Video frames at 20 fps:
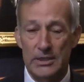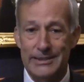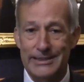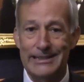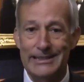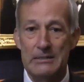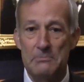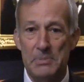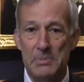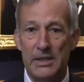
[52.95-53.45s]
It
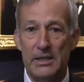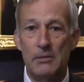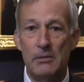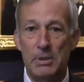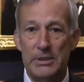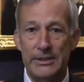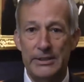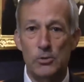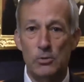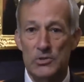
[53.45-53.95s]
didn't
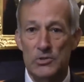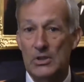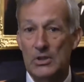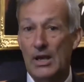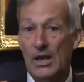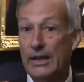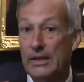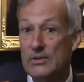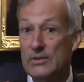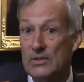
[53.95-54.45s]
pick political
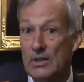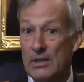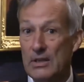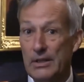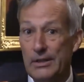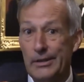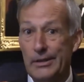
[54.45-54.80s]
sides,